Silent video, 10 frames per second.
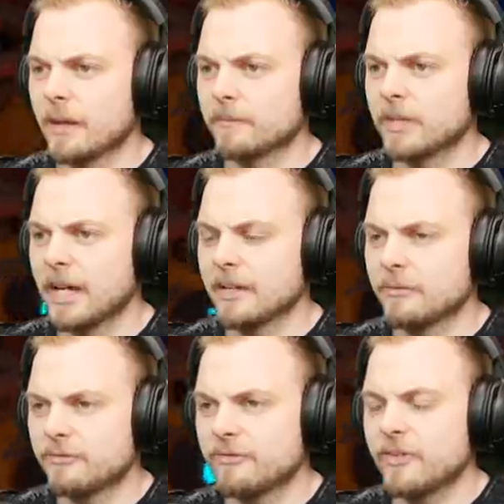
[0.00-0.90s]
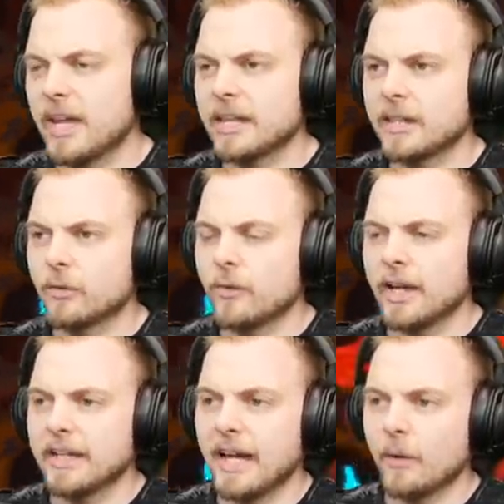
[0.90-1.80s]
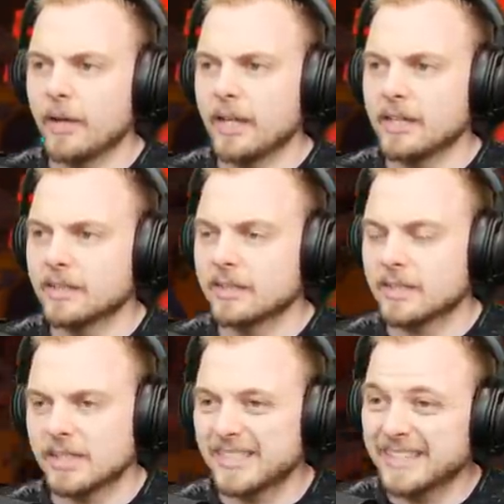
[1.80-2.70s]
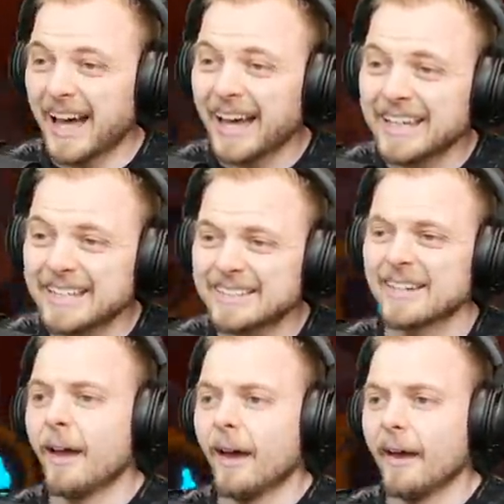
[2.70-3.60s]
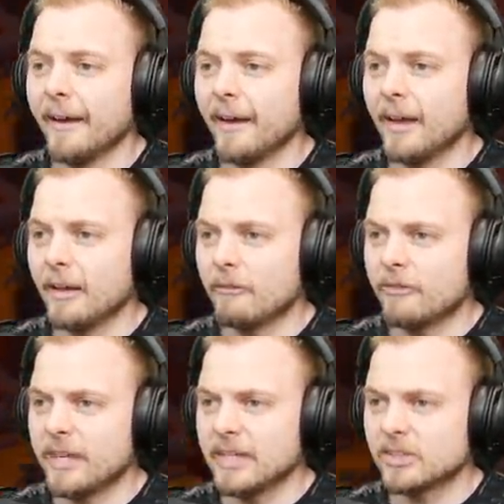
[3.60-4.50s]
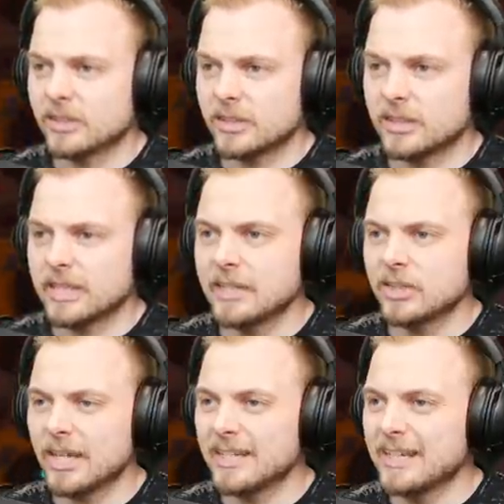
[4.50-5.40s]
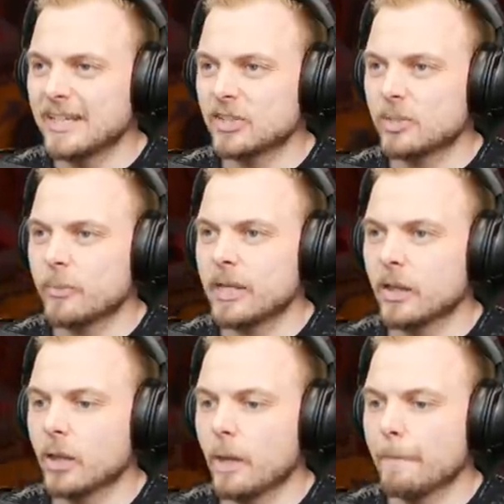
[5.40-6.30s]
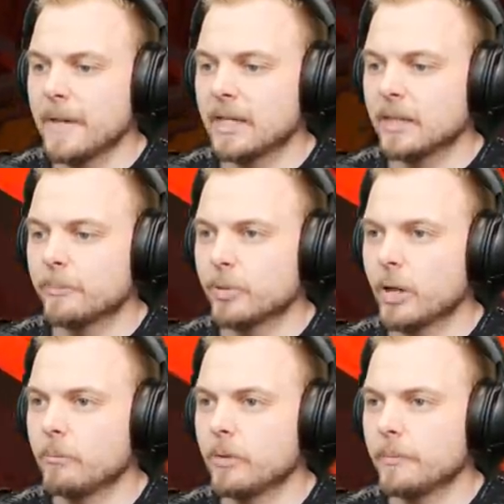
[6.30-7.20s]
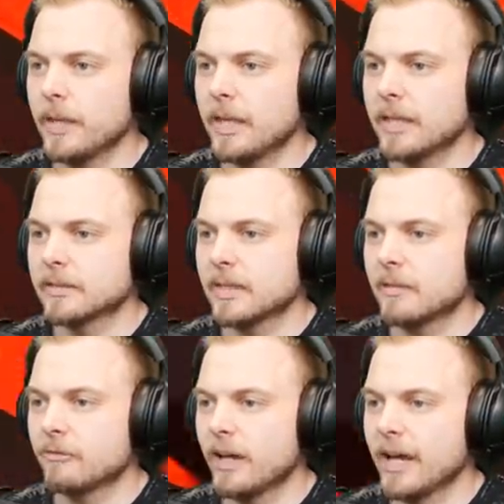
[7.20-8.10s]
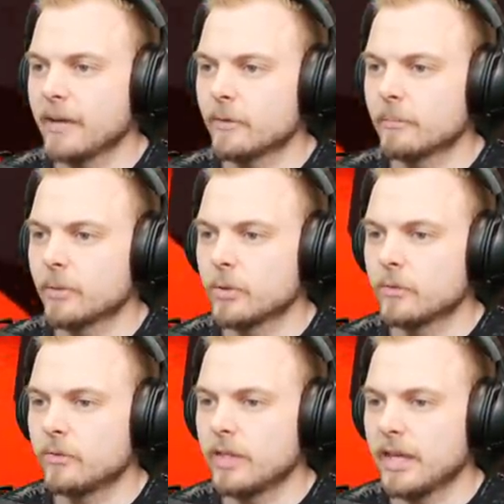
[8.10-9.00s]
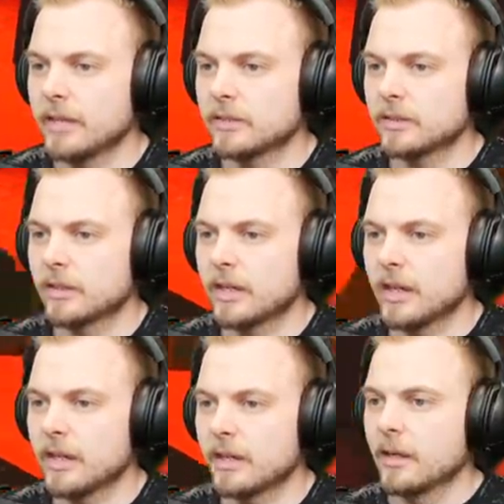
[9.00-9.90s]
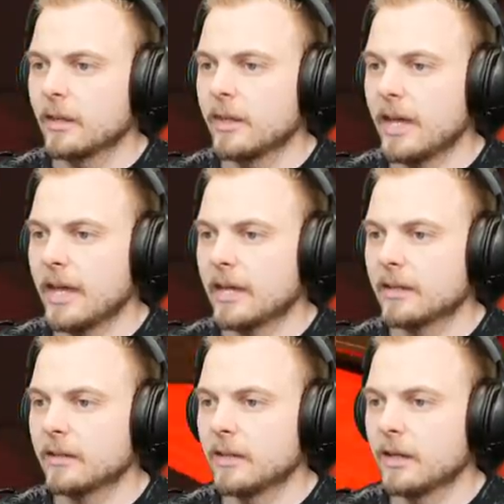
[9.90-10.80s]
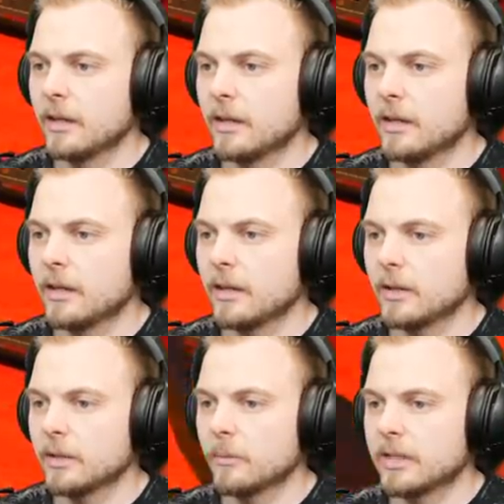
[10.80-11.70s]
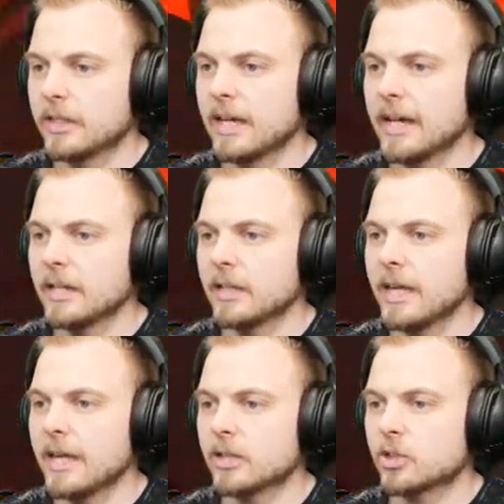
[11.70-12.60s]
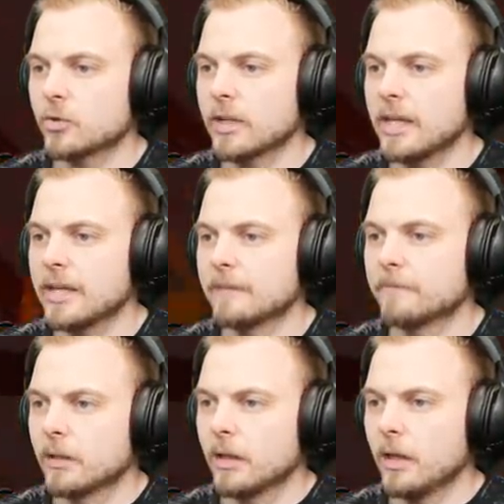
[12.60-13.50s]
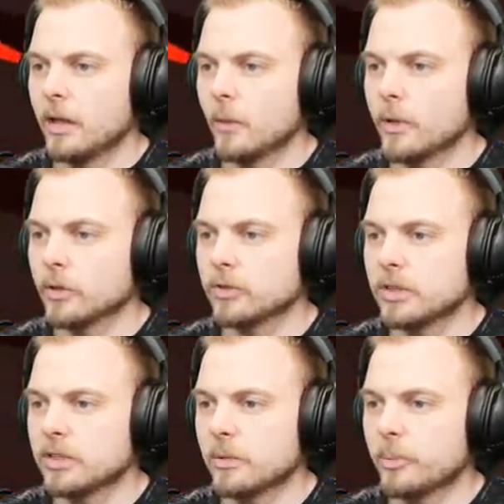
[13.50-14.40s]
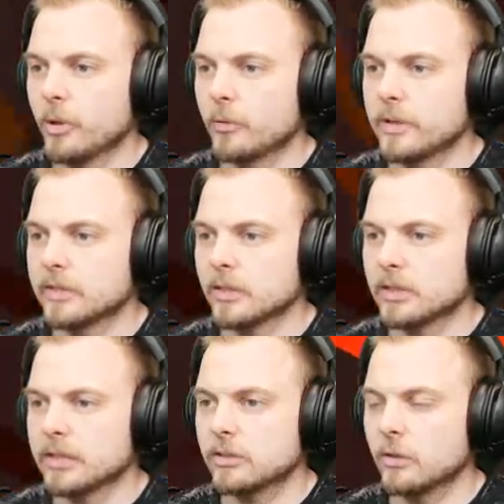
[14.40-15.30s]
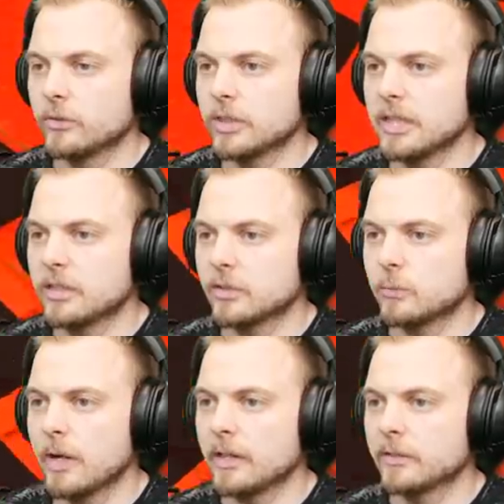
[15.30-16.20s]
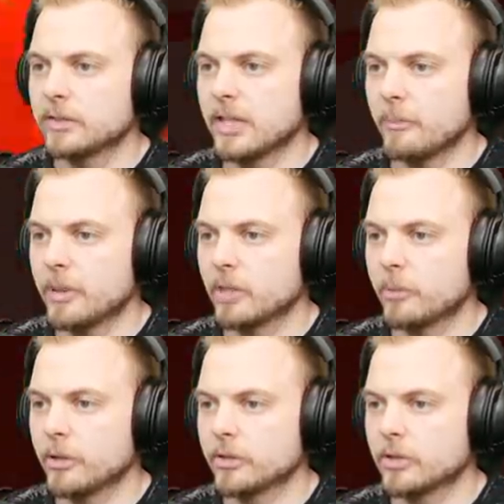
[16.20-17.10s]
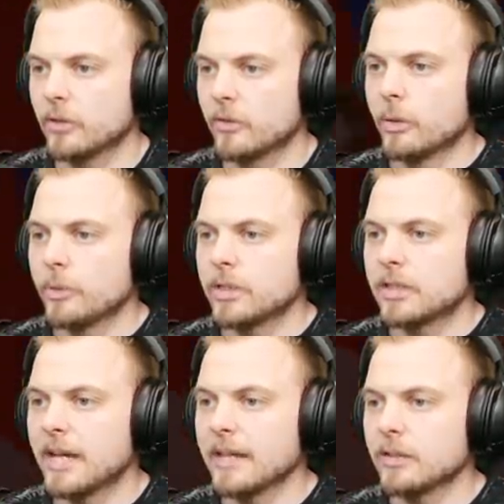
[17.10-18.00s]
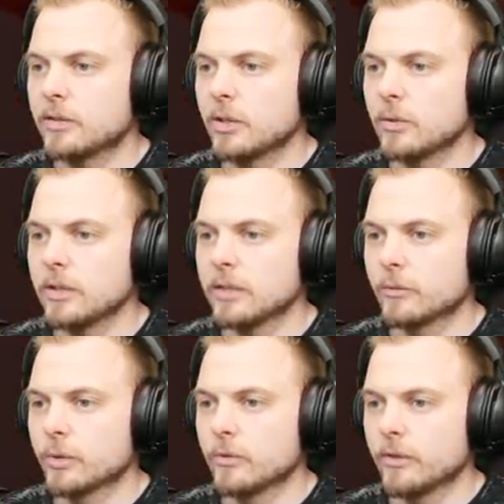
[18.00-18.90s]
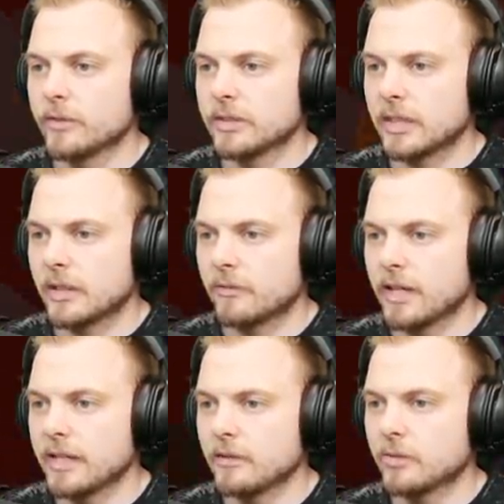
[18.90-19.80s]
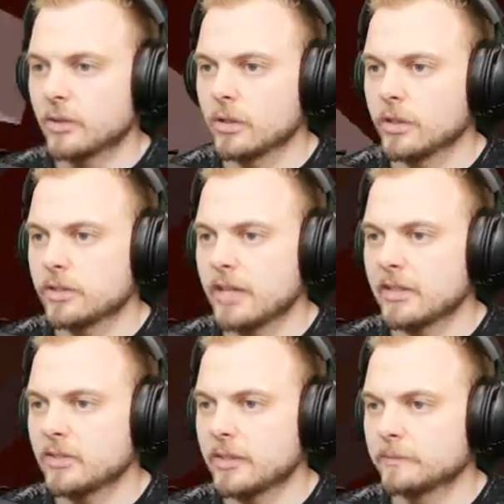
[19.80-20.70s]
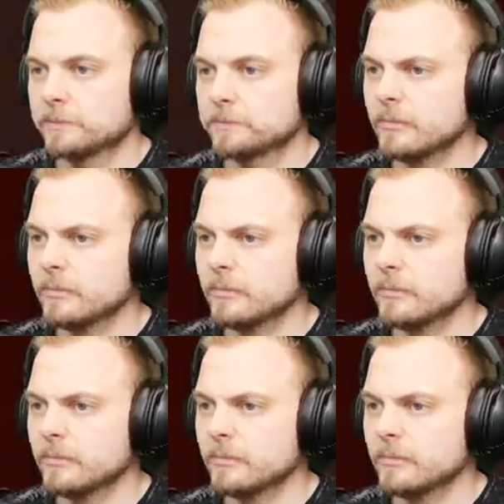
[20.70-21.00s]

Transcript: I'm kind of failing on right now is the size uh, of this. Needs it needs to be a lot bigger. The problem is if I remove this, okay, then. Uh, Then we can kind of get a tree in. Uh, we also need to put a resource collector underneath as well to start picking up all the stuff. But you kind of do need a roof on this thing. I've kind of done a lot of testing.